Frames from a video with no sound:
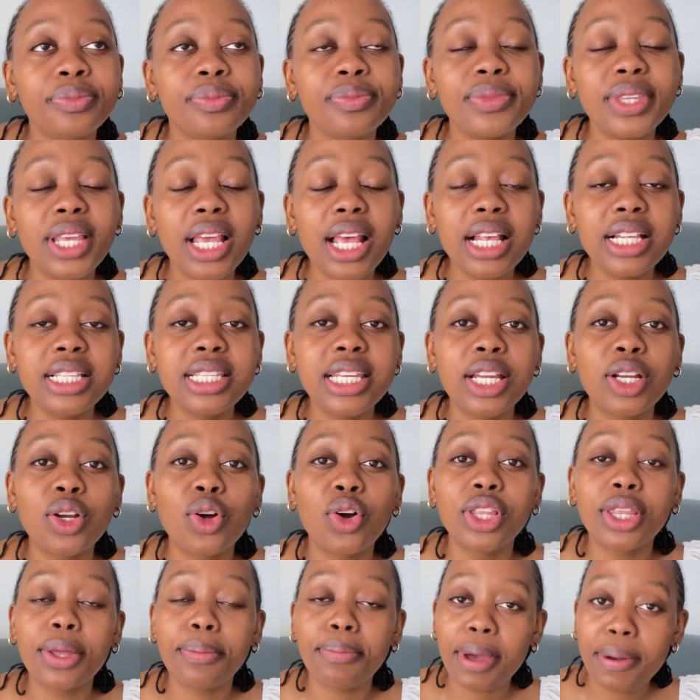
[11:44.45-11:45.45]
Said,
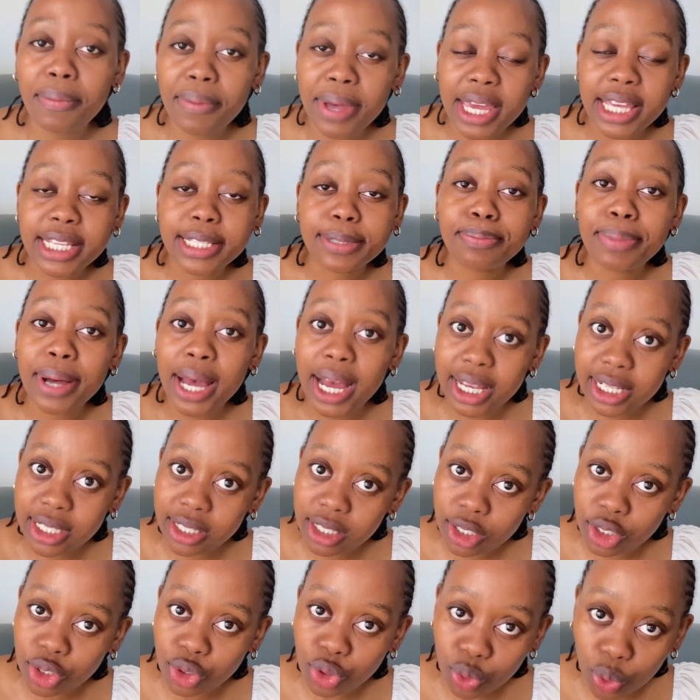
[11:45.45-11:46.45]
oh, the baby has passed
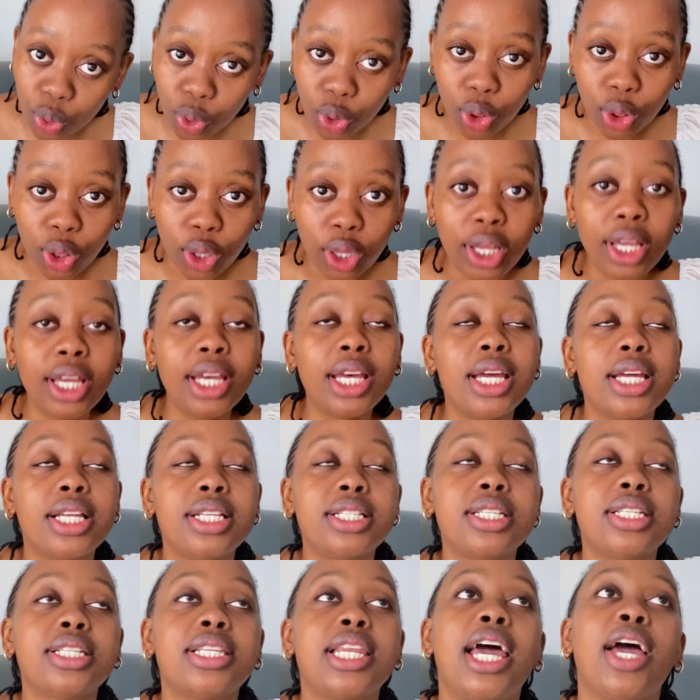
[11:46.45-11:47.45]
stool. And
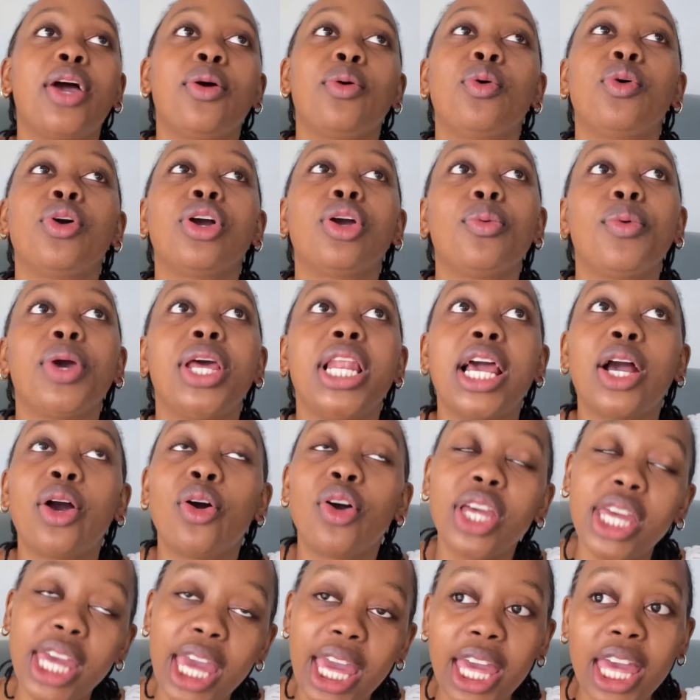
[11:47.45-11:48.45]
she's like, okay, we're like,
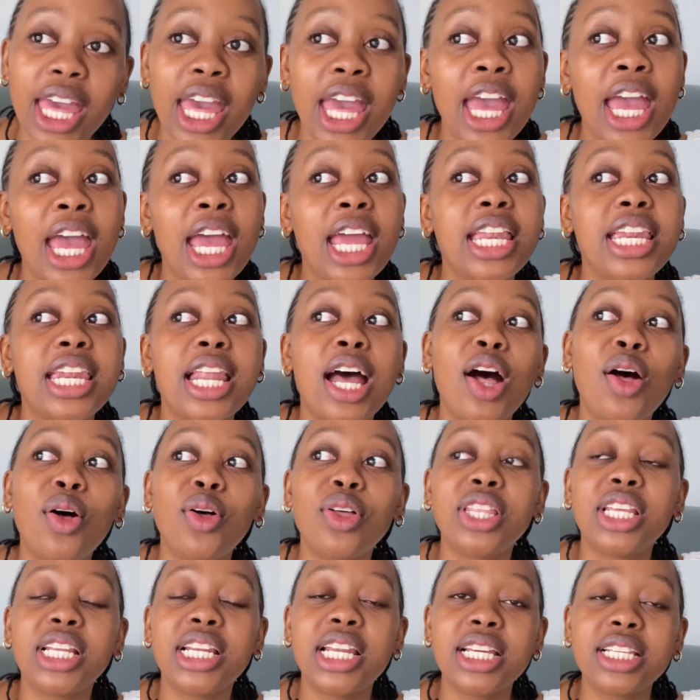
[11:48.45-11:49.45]
okay. Now
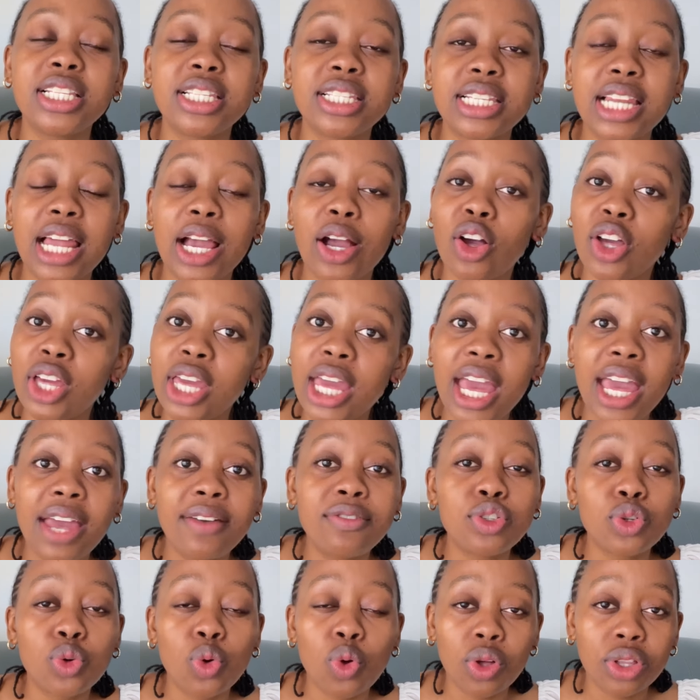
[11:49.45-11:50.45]
the nurse is like, okay, I have
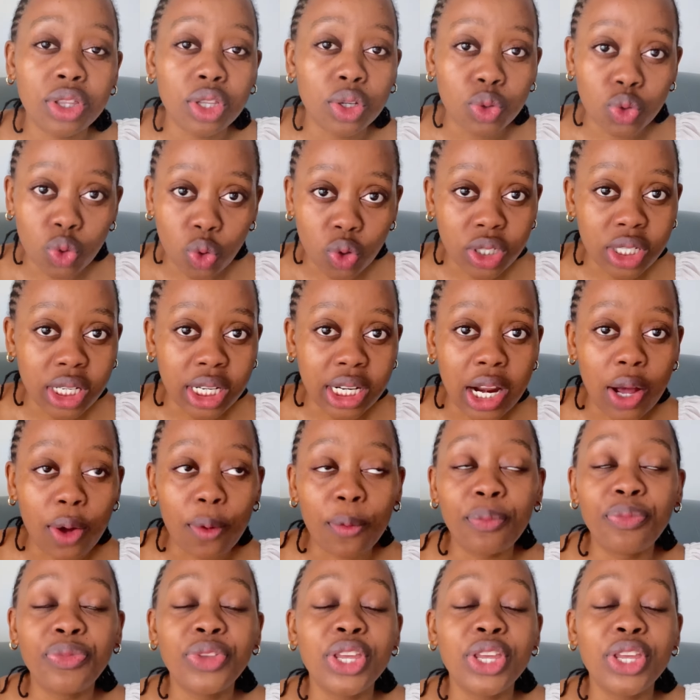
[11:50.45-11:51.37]
to call the doctor now.